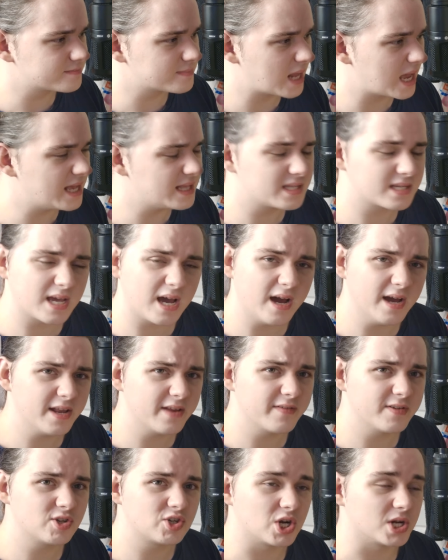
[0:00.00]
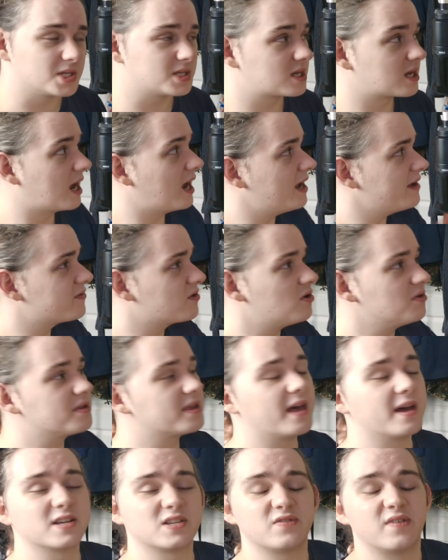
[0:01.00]
it's kind of interesting. I've got the
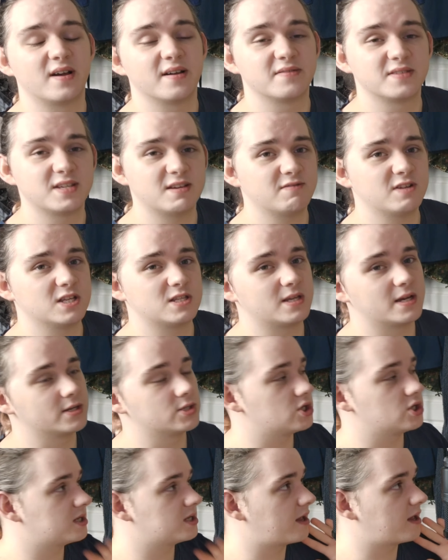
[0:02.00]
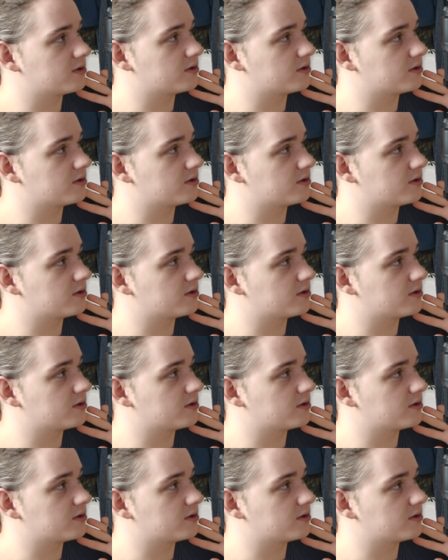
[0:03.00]
X570 Taichi now.